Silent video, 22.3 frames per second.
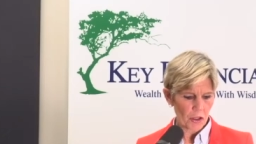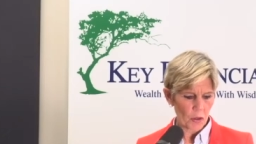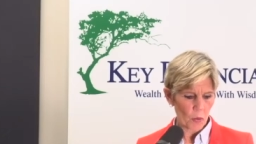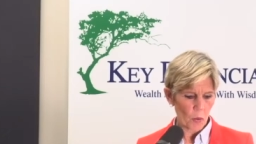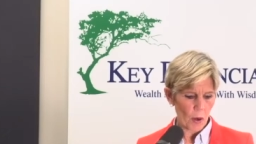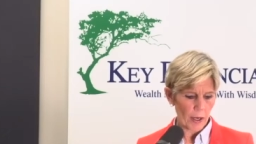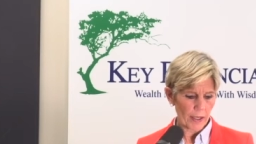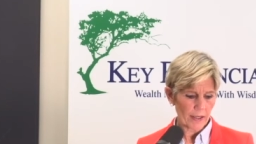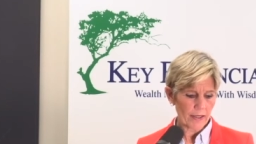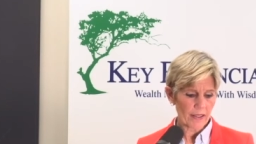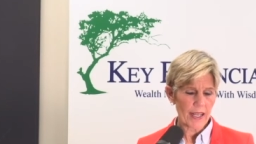do you
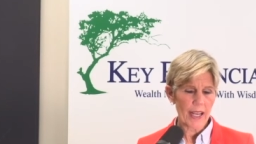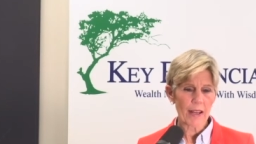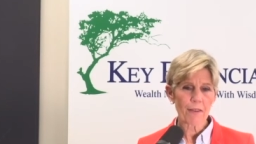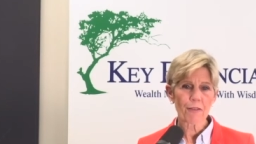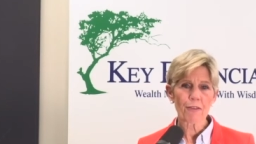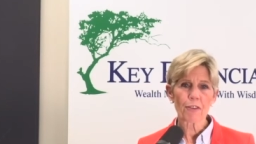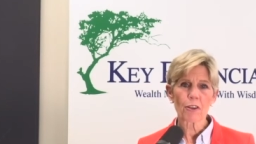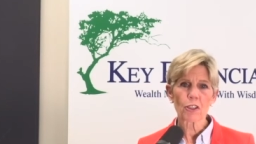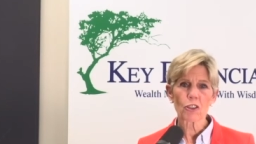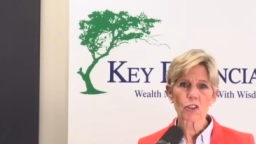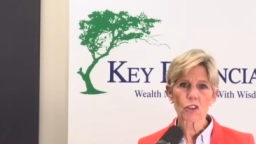want to save
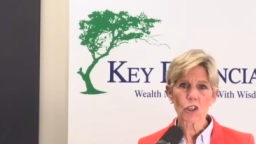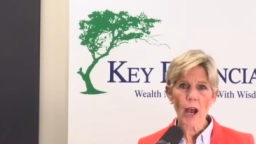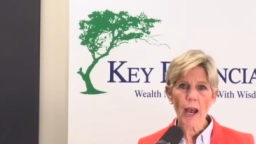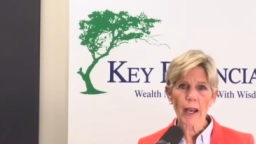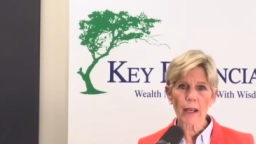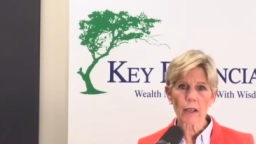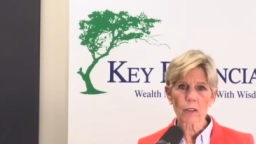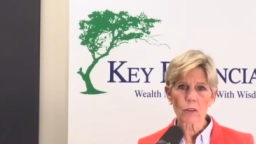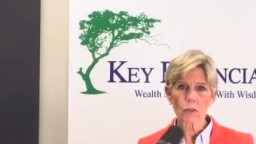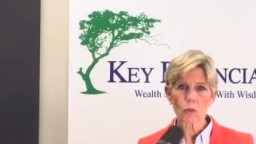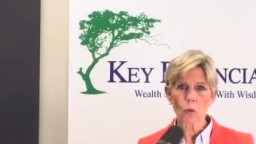for a
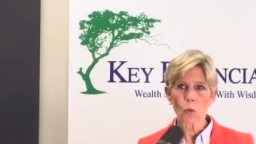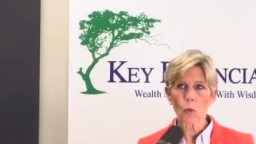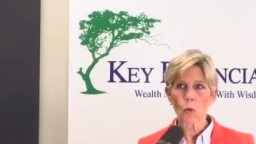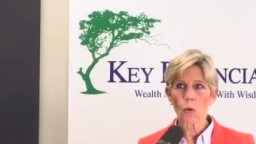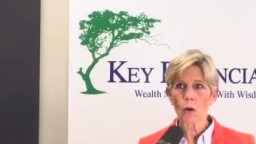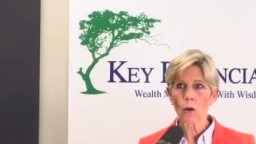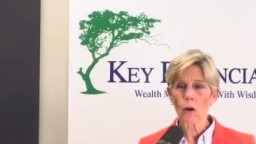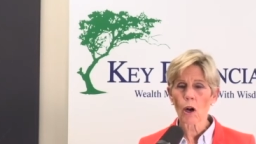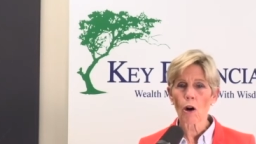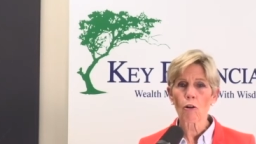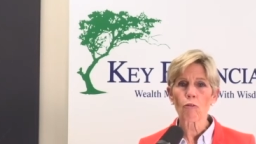child
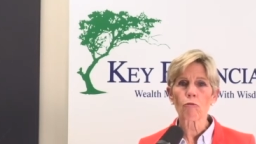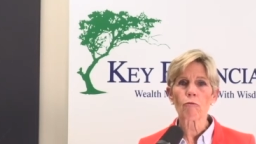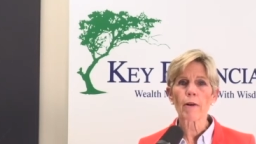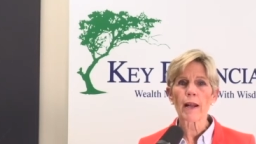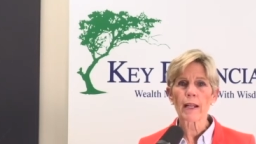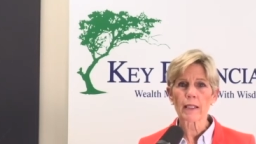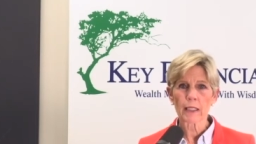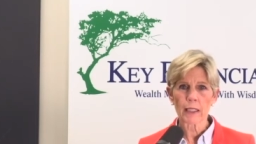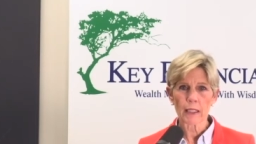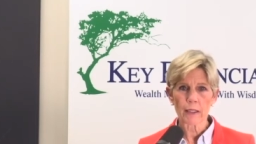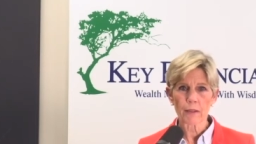or a
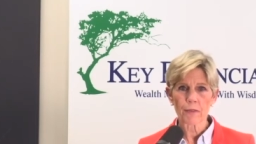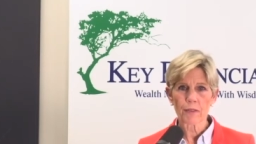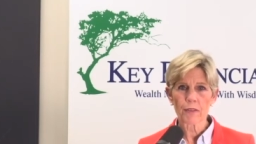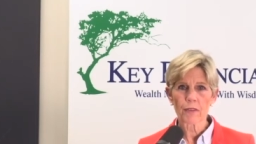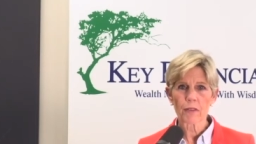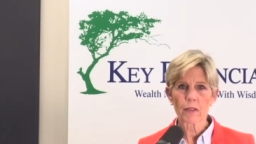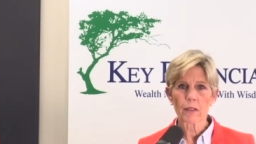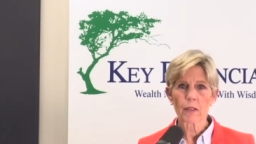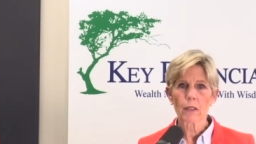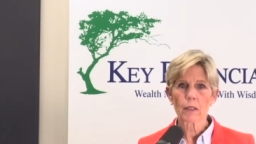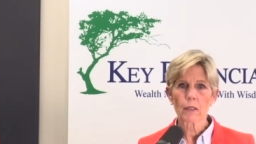
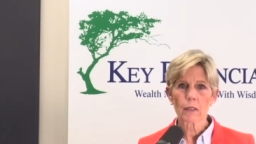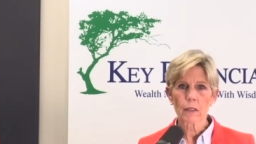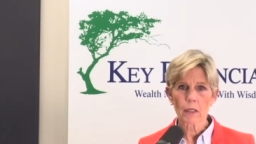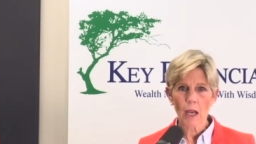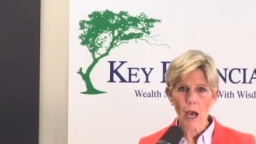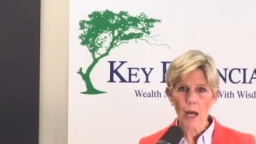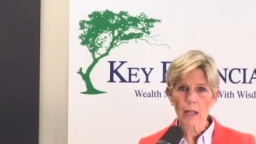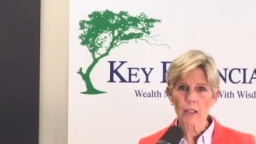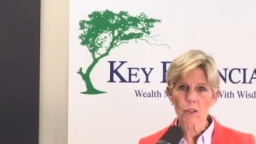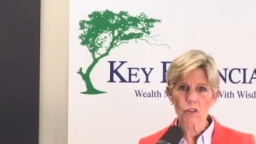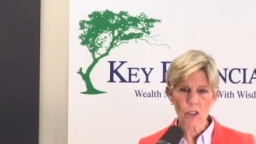relative's
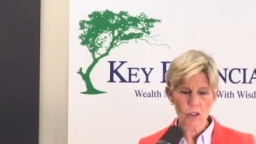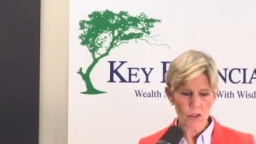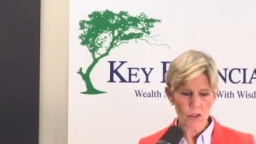college